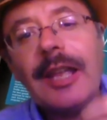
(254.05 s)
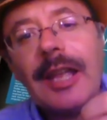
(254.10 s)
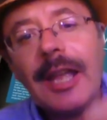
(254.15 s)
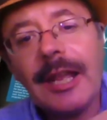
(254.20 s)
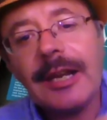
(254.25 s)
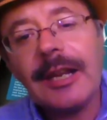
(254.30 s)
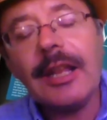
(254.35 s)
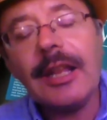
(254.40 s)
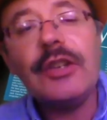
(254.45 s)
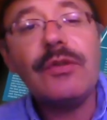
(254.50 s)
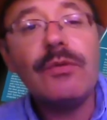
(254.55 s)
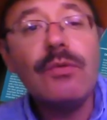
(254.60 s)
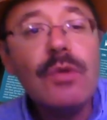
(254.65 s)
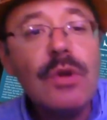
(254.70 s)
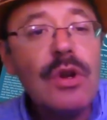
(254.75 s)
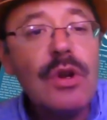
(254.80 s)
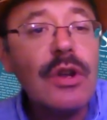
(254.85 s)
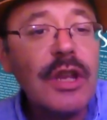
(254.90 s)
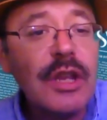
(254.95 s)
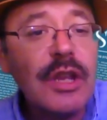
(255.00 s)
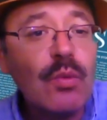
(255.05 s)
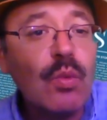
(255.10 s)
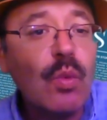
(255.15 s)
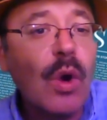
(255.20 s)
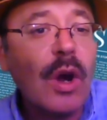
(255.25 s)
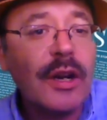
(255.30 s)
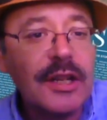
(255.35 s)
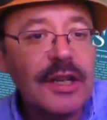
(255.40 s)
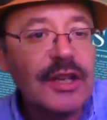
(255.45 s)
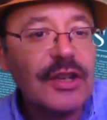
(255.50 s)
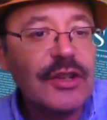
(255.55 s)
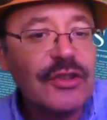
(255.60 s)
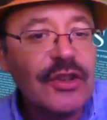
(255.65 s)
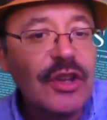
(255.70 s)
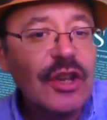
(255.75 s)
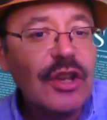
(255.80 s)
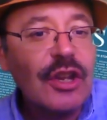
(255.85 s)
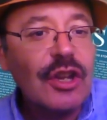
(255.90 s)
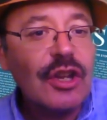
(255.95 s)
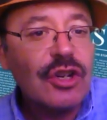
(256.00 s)
it is really what is
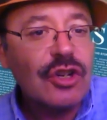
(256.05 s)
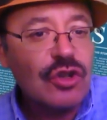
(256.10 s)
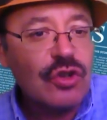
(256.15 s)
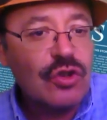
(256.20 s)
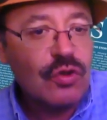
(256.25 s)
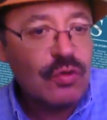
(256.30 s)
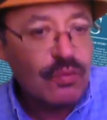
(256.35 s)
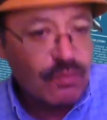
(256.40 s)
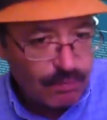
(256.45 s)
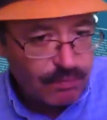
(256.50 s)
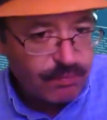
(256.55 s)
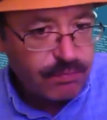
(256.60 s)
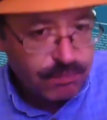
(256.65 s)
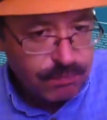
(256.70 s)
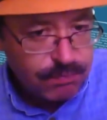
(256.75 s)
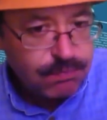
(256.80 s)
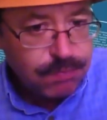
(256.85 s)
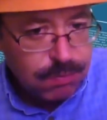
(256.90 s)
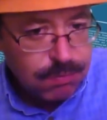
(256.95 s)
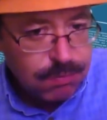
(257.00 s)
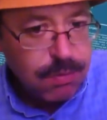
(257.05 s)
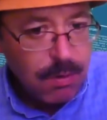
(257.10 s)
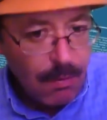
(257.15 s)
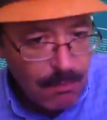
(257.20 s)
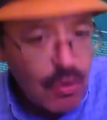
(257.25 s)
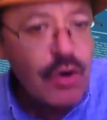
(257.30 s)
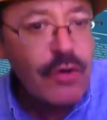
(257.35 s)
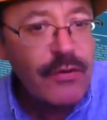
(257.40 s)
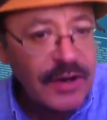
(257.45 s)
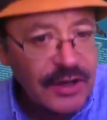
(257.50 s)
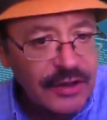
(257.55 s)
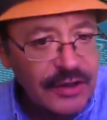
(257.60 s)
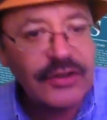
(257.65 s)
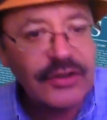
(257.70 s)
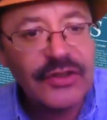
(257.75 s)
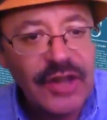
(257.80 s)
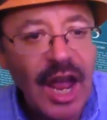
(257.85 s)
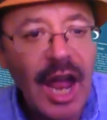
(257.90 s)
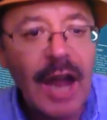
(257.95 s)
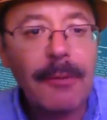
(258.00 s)
moving the
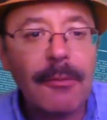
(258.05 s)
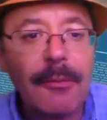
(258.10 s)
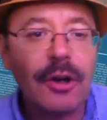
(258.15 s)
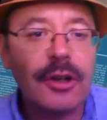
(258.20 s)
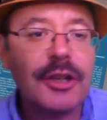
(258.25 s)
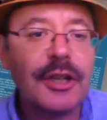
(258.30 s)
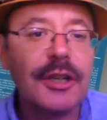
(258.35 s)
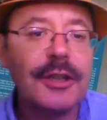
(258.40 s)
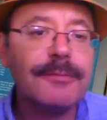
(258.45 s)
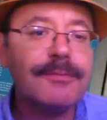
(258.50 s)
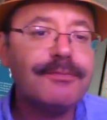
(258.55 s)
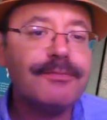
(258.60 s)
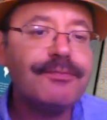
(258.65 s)
stock market